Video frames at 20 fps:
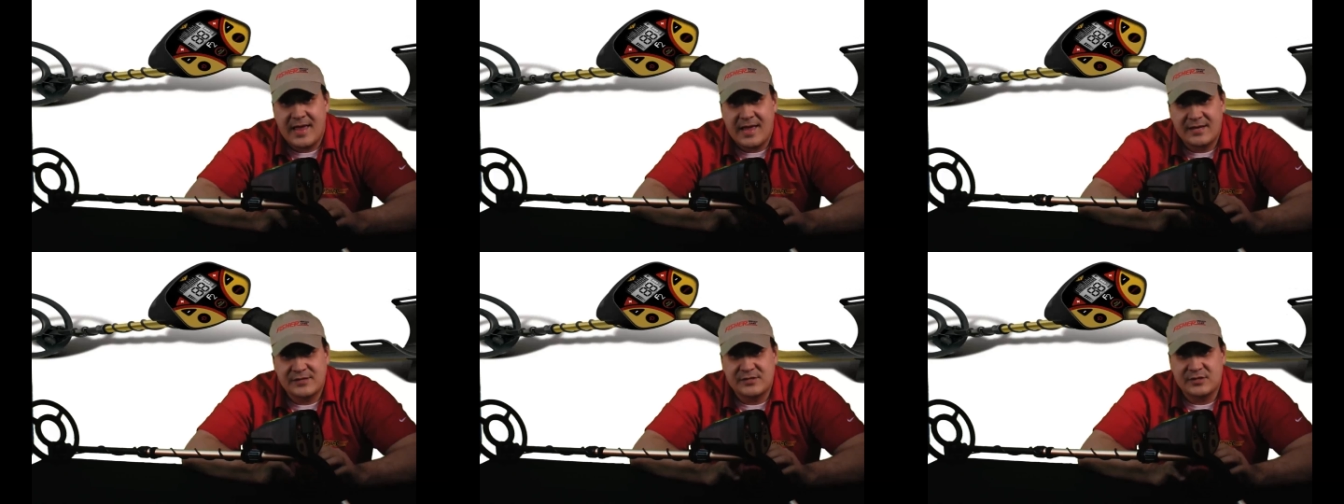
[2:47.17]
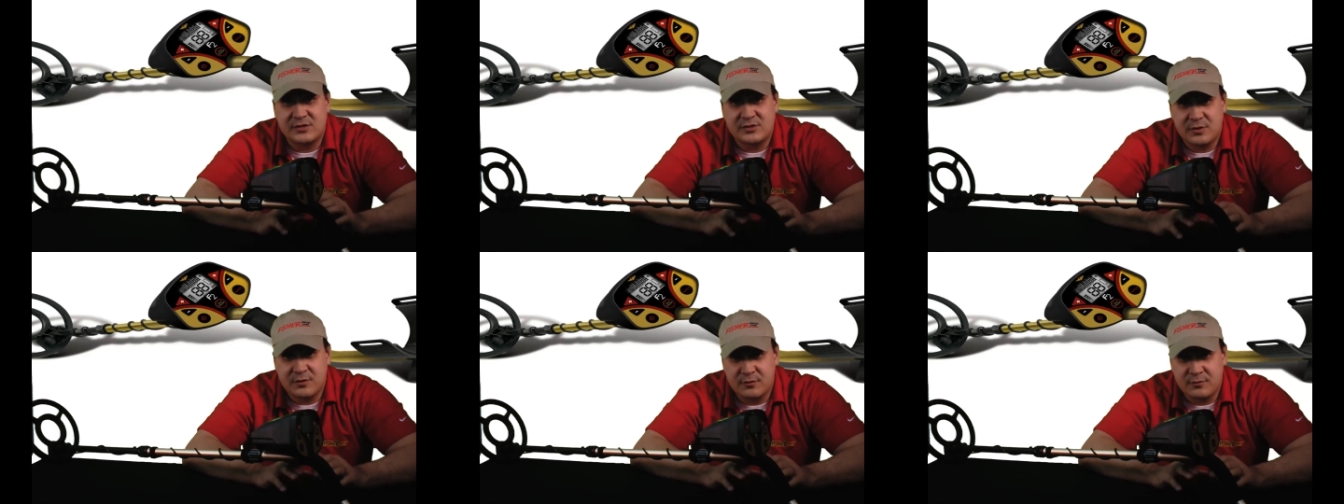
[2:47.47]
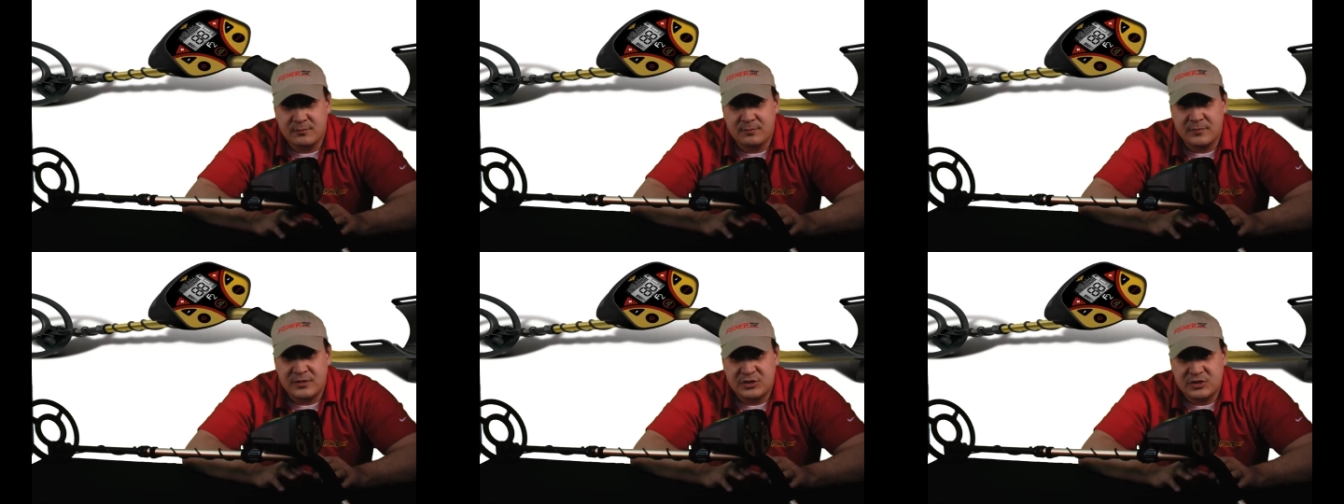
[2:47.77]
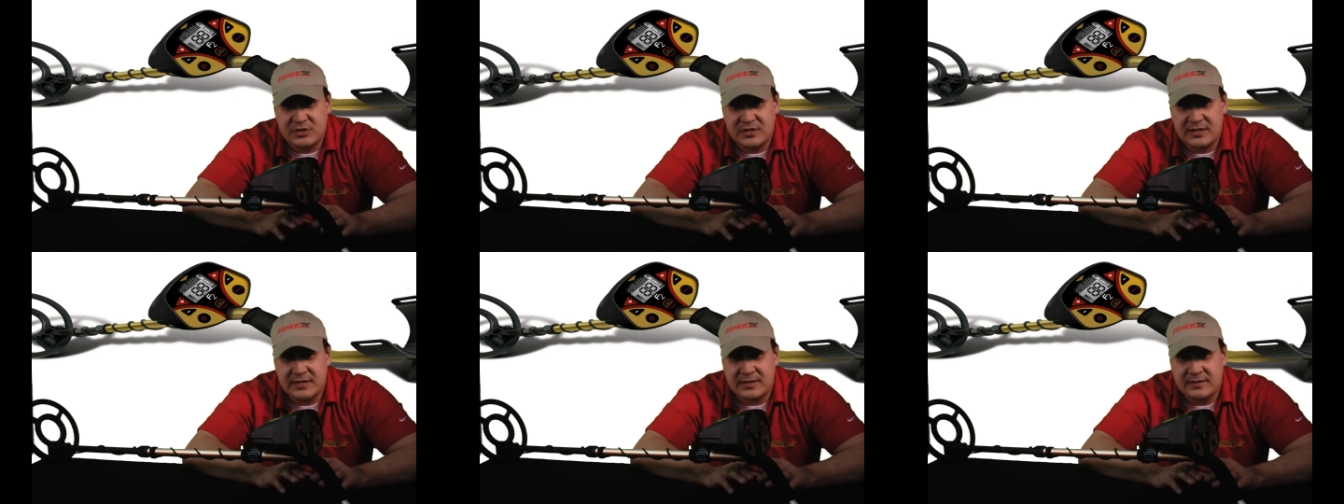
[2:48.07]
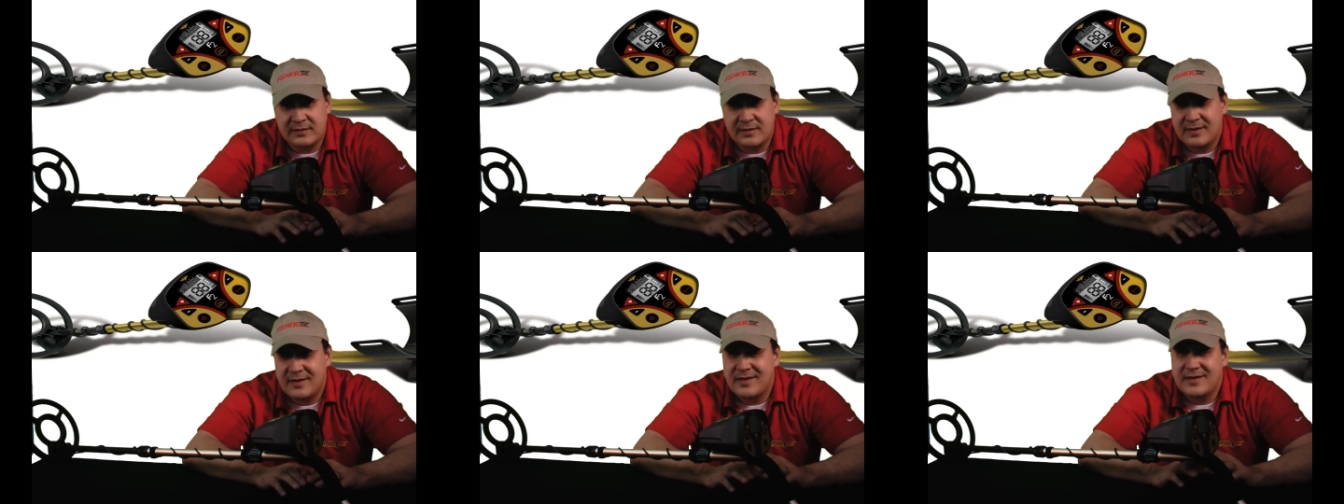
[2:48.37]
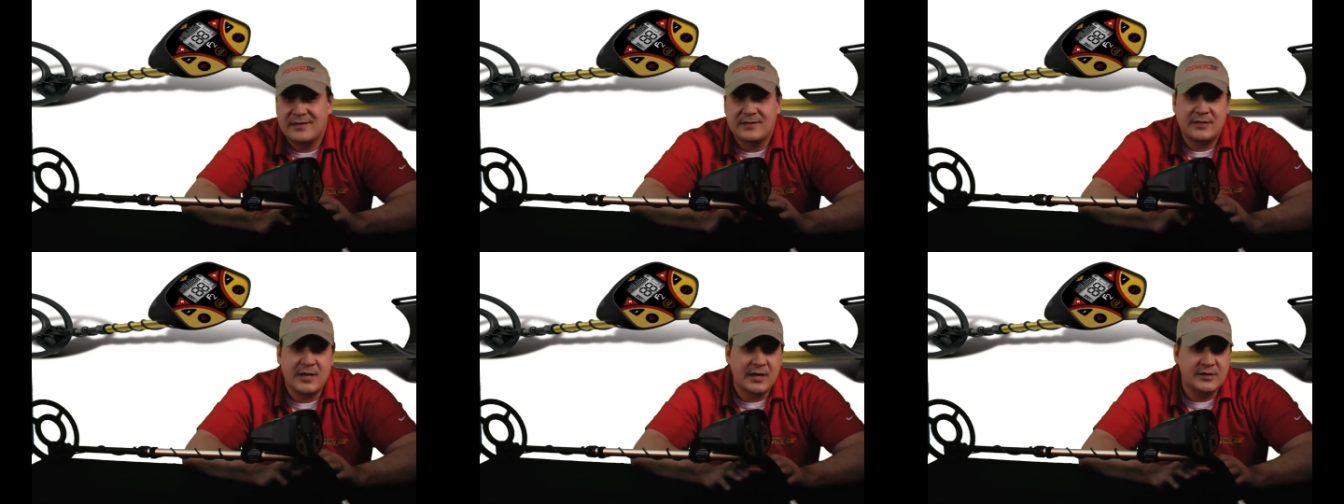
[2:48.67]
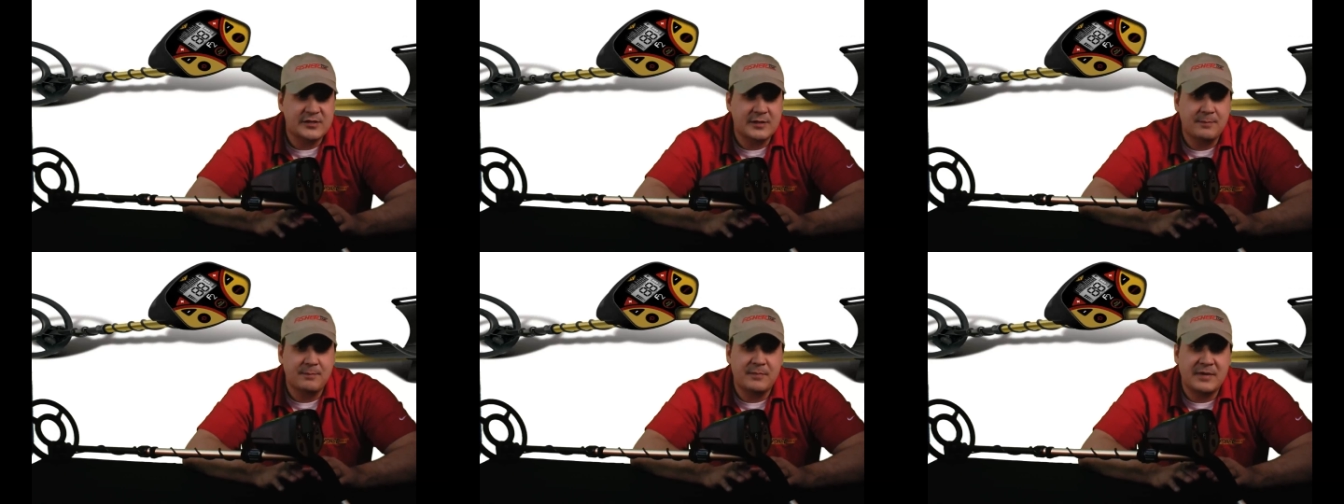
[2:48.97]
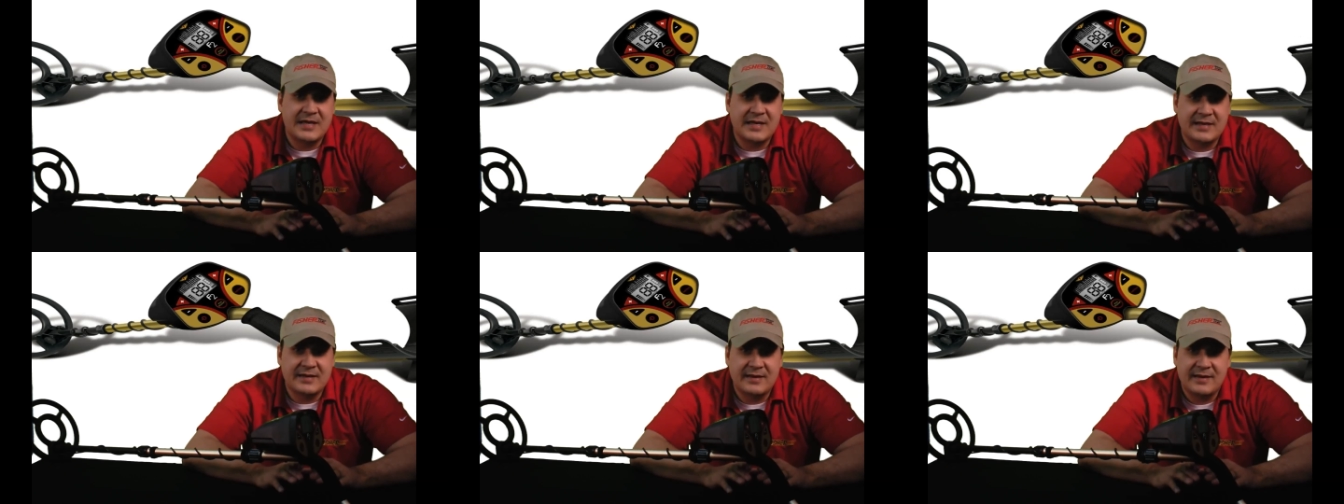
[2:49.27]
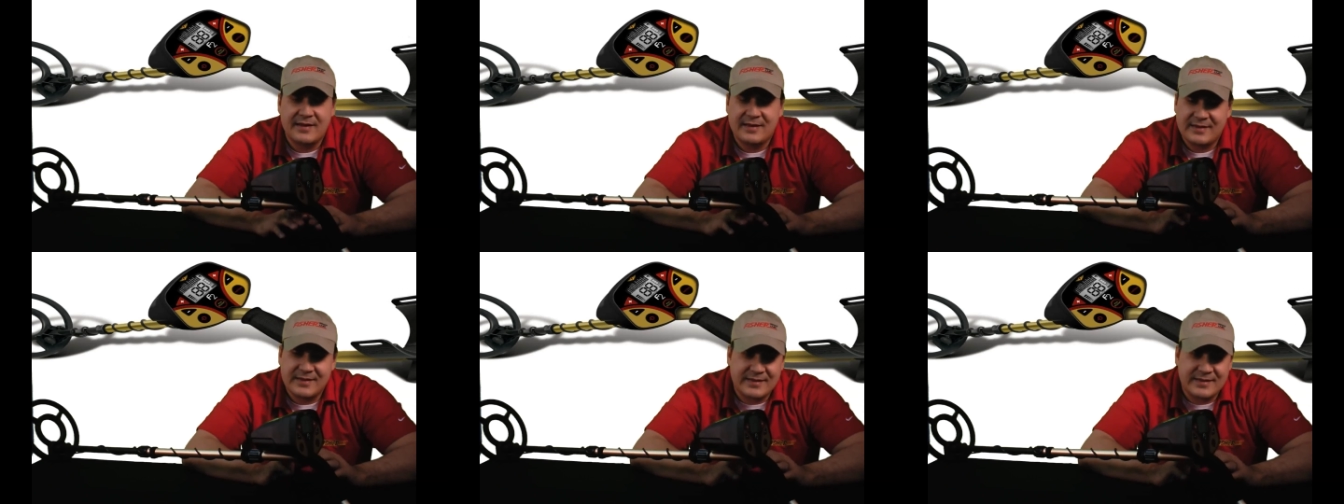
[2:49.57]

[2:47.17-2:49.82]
has a certain machine doesn't mean